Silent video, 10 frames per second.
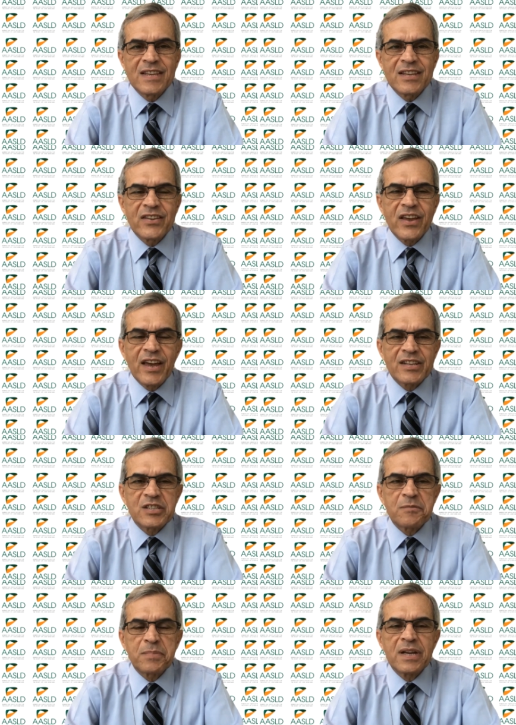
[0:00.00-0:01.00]
Yes,
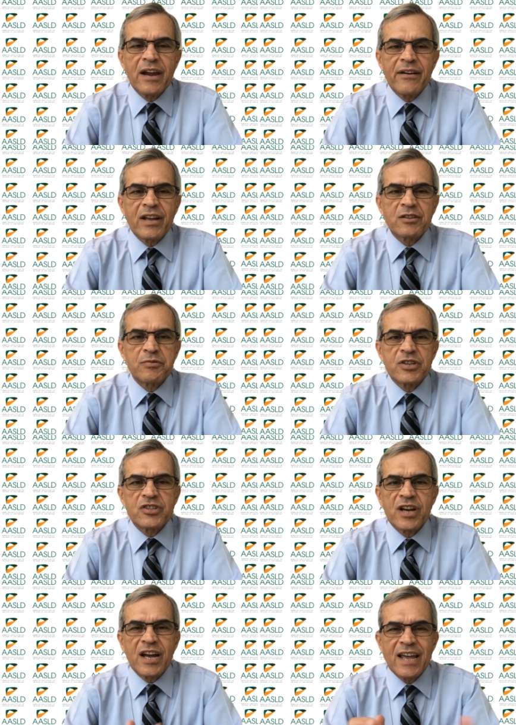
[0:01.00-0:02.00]
biliary
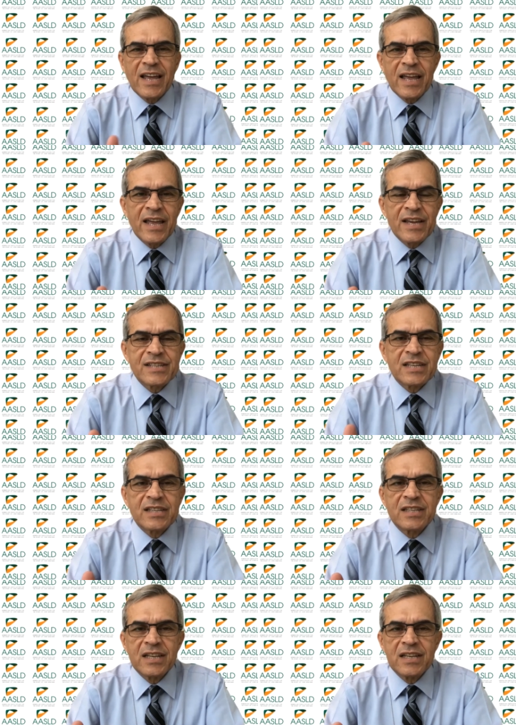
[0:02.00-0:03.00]
atresia is
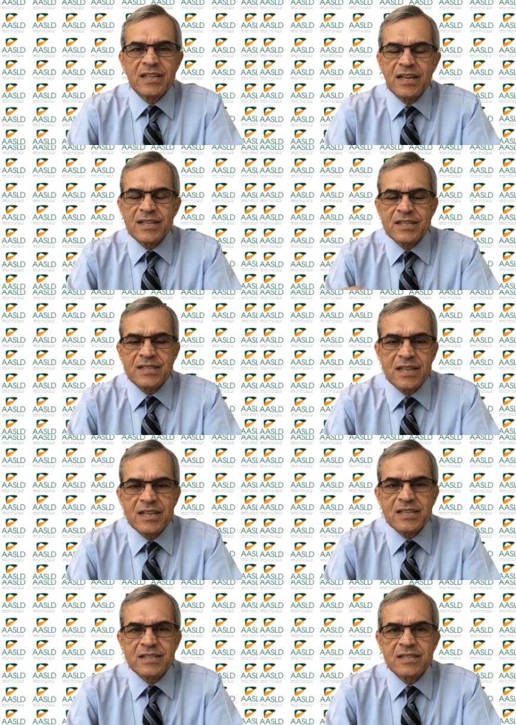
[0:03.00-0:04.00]
indeed a
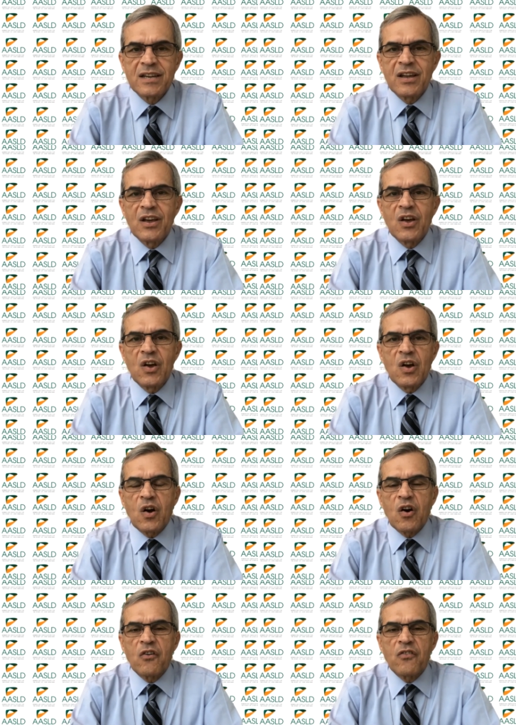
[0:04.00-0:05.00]
disease
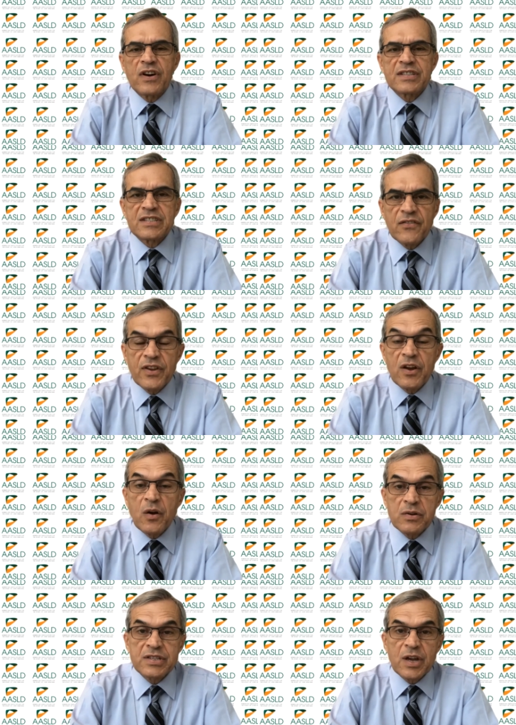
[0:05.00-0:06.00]
of uh, severe
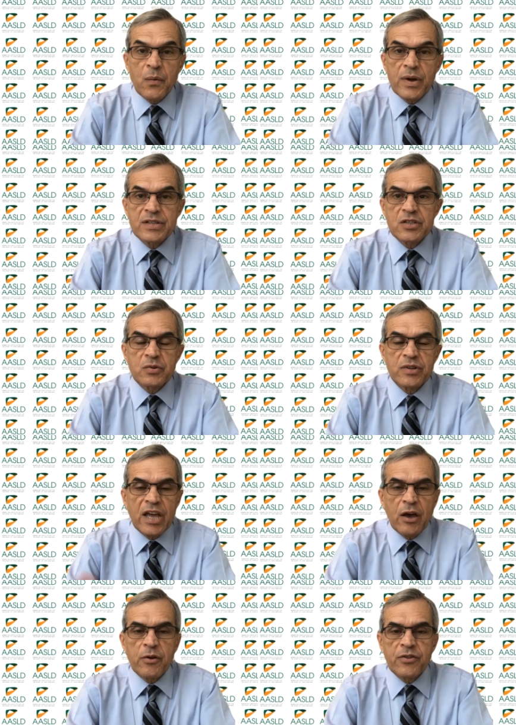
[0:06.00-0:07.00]
consequences to the
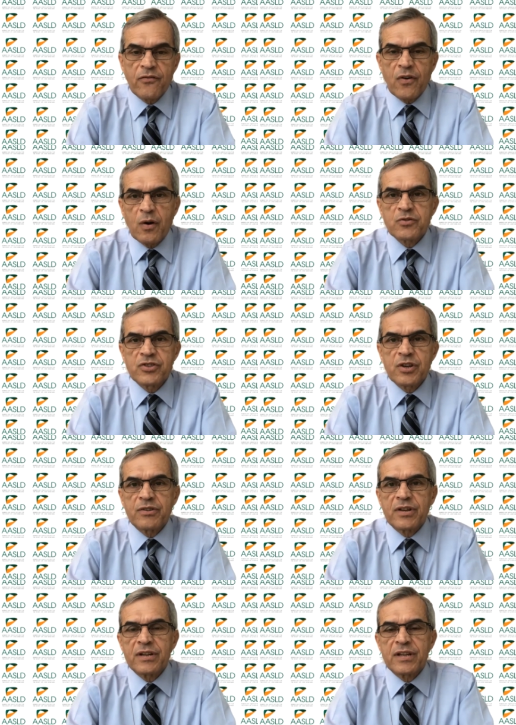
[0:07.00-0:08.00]
health of all
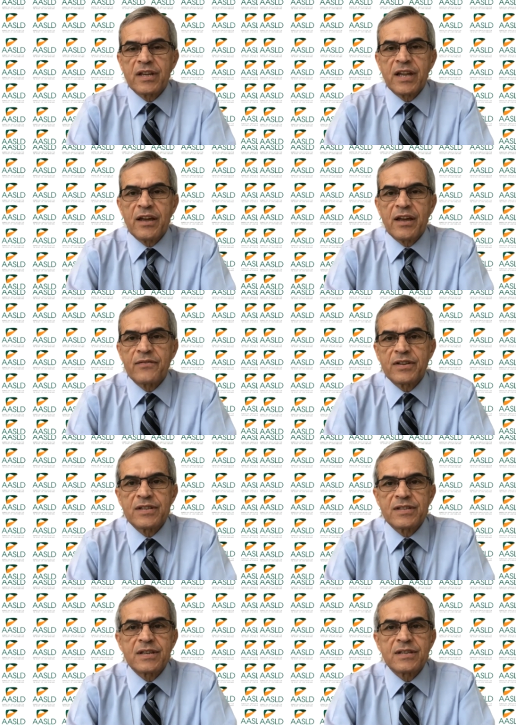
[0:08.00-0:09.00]
children that have the
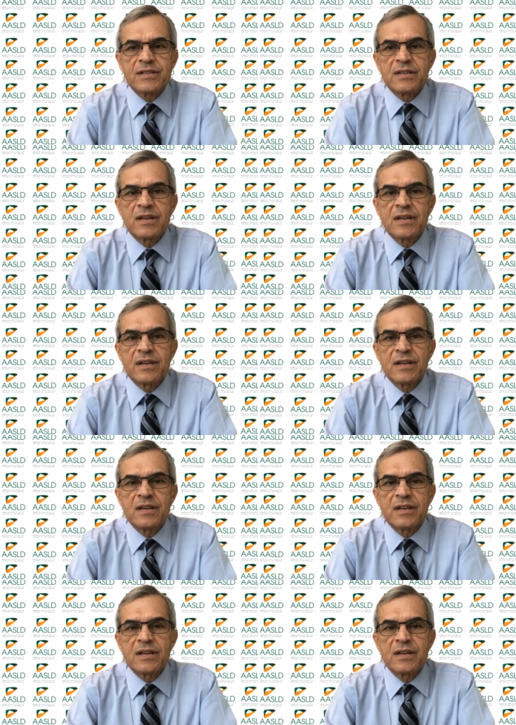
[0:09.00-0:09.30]
disease.